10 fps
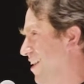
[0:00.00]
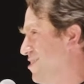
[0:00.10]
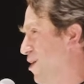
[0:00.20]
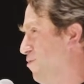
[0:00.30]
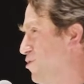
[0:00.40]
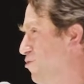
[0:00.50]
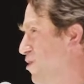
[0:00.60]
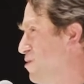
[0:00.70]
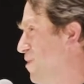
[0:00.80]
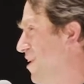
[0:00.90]
It's almost
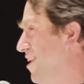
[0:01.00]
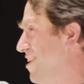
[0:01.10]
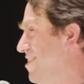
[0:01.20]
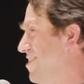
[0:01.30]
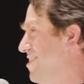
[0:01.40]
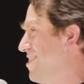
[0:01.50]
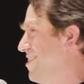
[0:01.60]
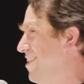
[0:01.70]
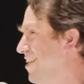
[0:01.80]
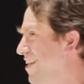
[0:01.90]

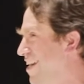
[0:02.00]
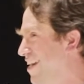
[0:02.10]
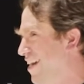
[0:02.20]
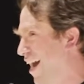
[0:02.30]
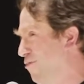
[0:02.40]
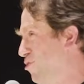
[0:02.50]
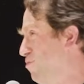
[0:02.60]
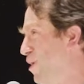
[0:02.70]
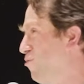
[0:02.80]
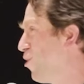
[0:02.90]
Christmas. I wouldn't
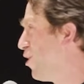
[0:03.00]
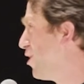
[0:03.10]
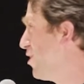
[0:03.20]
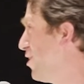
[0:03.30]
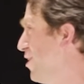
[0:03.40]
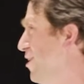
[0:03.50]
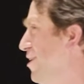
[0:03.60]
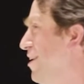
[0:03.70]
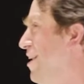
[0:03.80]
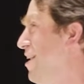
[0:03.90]
be at work.
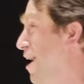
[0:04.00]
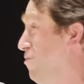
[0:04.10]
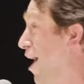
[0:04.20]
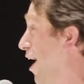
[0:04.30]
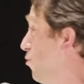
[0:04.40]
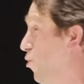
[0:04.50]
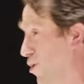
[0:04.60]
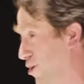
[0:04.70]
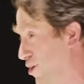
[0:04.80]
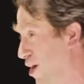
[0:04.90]
I'm not at
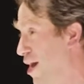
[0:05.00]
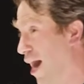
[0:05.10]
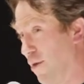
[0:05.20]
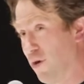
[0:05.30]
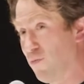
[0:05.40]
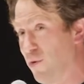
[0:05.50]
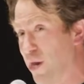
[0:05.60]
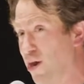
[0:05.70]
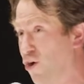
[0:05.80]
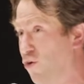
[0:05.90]
work. I'm on my
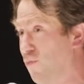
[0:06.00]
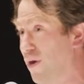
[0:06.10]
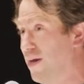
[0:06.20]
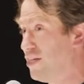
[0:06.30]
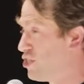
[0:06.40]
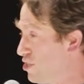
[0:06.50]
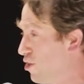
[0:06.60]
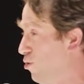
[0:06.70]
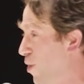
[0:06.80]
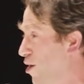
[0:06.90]
way home. She's
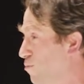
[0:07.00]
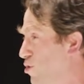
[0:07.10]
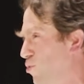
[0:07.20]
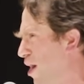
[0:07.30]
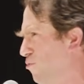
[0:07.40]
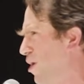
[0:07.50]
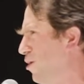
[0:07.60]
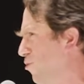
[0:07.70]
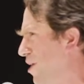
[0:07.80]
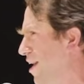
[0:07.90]
on her way home too. We're
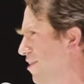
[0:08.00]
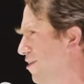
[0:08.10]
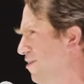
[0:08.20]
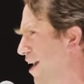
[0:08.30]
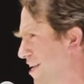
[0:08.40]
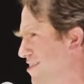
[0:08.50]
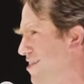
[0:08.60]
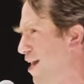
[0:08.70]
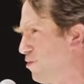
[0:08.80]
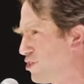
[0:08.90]
not going together, as
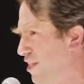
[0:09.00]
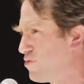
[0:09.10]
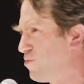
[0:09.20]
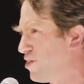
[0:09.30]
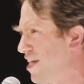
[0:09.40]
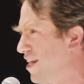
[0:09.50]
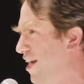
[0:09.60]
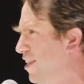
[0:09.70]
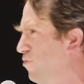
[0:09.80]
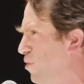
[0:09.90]
established. She lives in Montana.
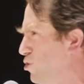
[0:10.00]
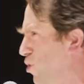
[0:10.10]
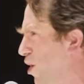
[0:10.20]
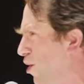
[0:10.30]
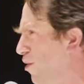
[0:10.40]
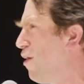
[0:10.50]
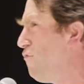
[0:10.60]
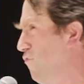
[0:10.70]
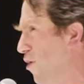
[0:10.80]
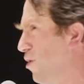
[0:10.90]
I live in Montreal.
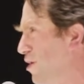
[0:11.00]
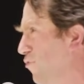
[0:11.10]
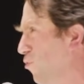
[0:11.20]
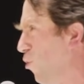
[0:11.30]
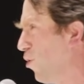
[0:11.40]
Very different